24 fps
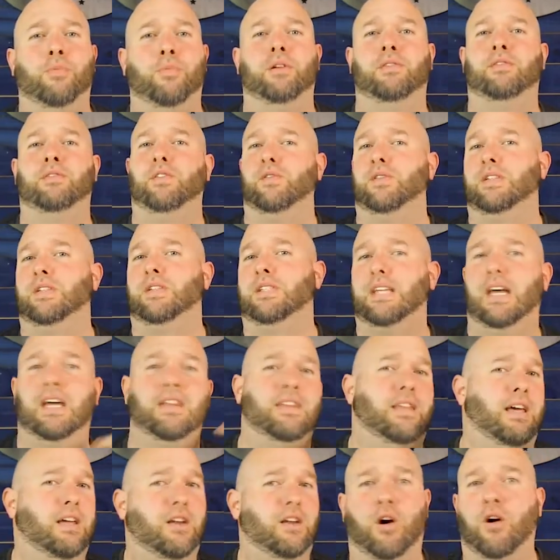Hope that you've
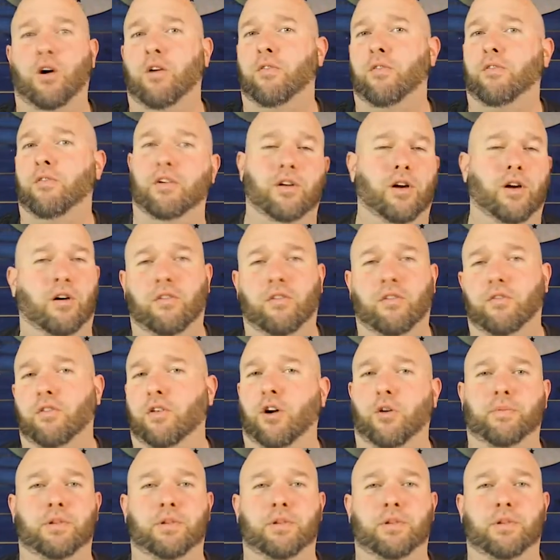said that over and over.